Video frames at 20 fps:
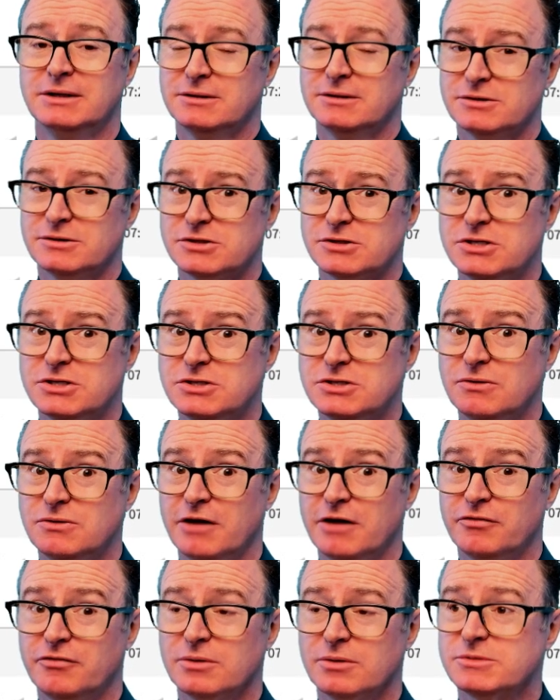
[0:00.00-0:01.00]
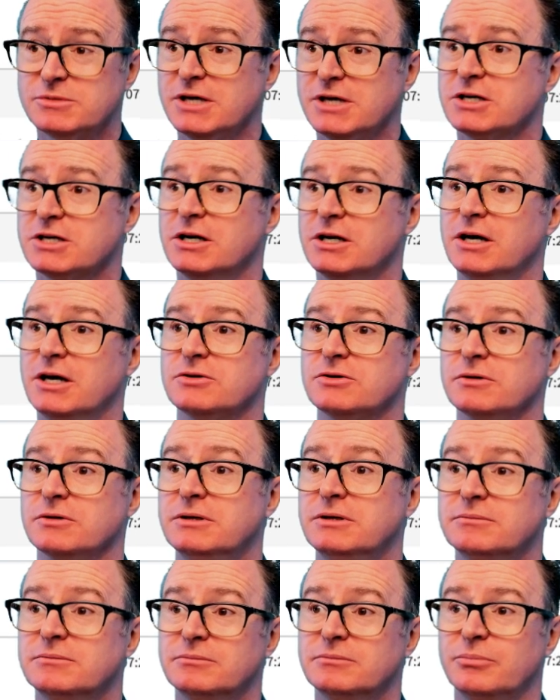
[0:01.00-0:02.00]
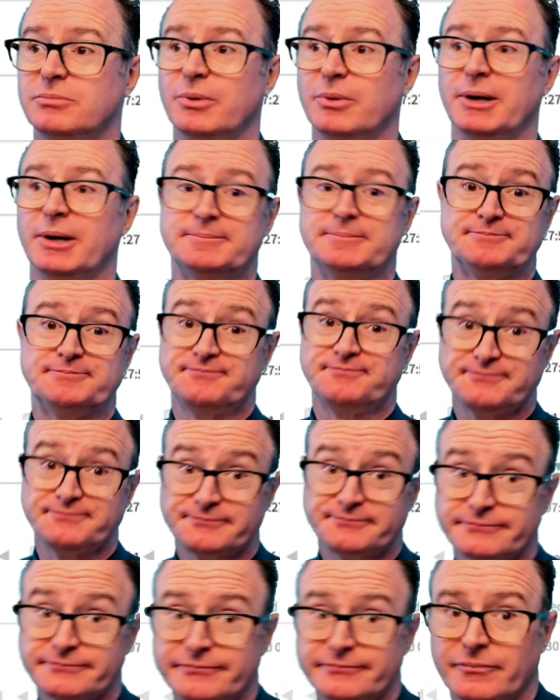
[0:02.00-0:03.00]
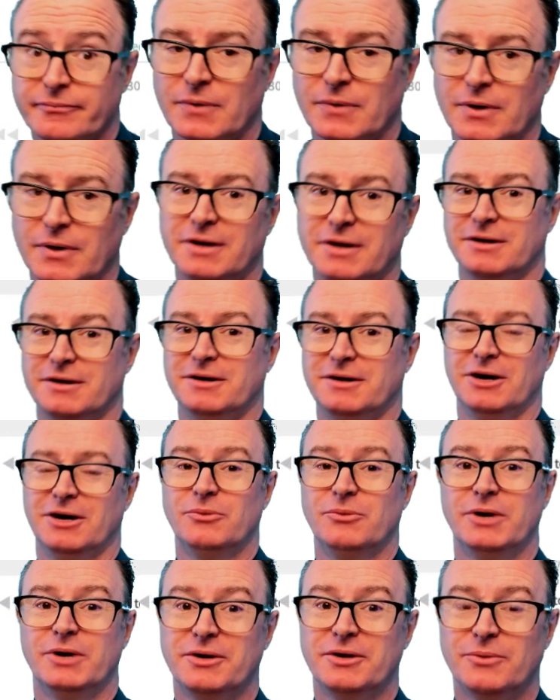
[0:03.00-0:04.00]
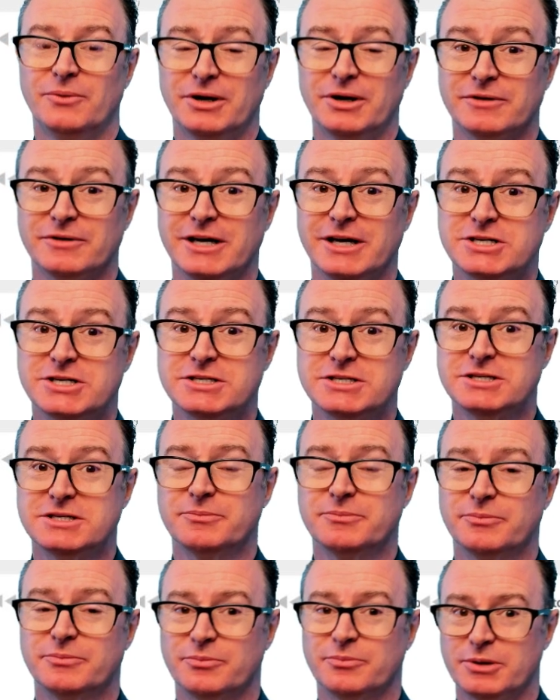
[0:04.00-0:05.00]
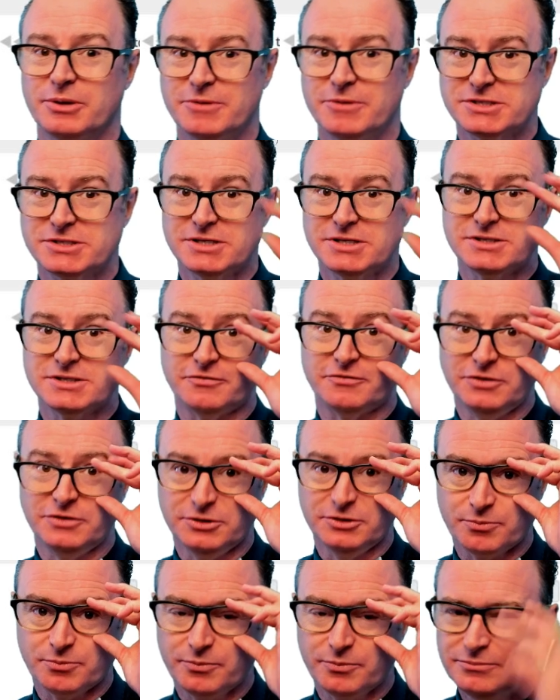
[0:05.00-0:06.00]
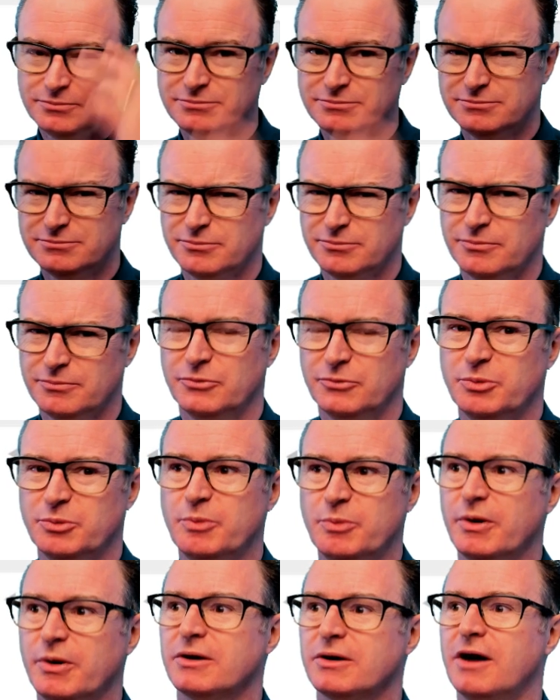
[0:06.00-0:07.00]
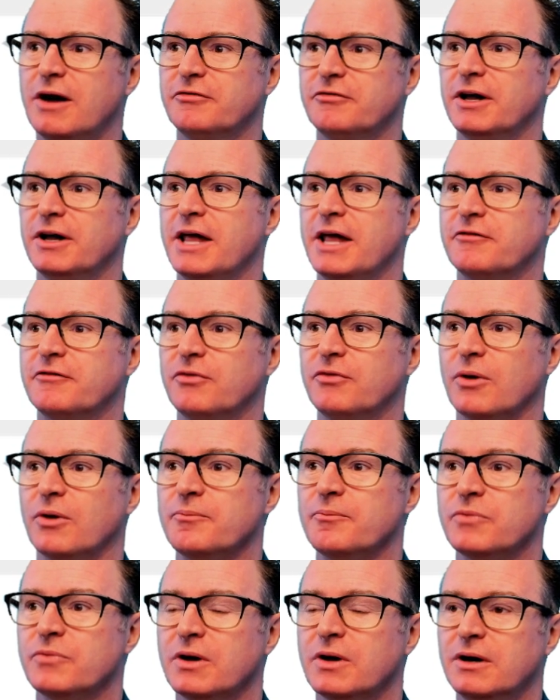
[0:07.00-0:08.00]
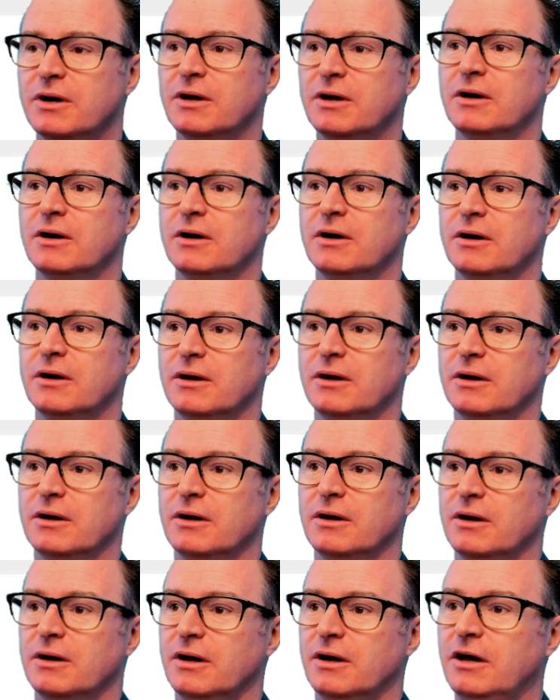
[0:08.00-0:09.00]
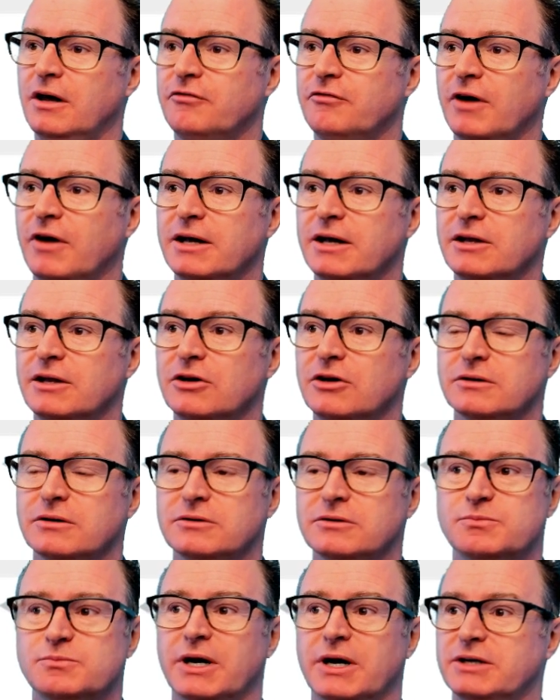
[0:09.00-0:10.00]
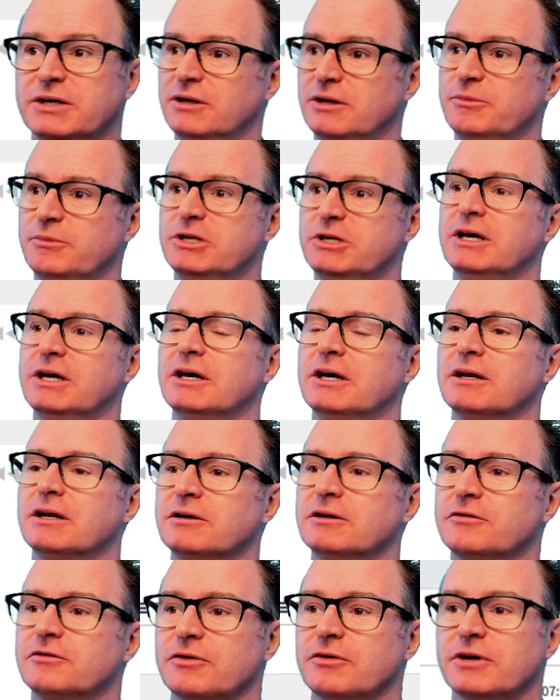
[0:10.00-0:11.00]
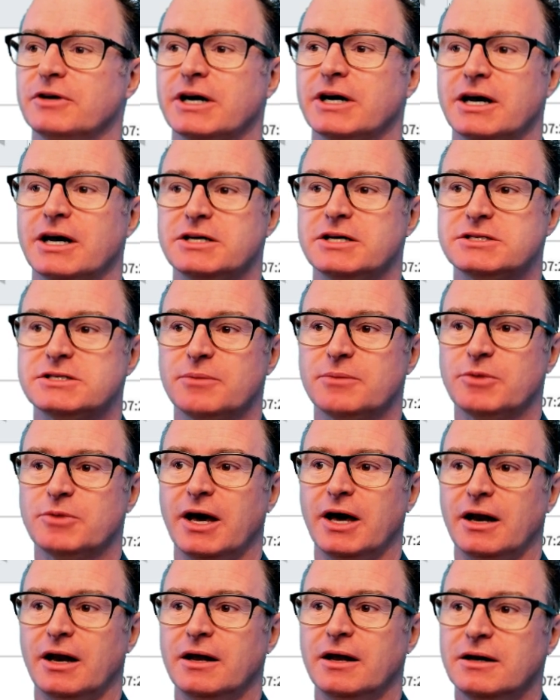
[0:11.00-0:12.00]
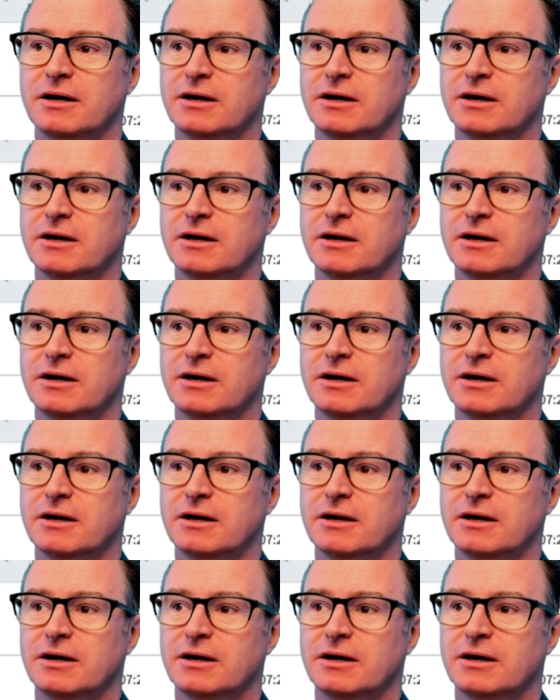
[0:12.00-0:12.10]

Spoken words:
sysui form section entry, but a one-to-one relationship pretty much says the field would be better off on that form. If I look, let me dig in a little further. I kind of skipped ahead.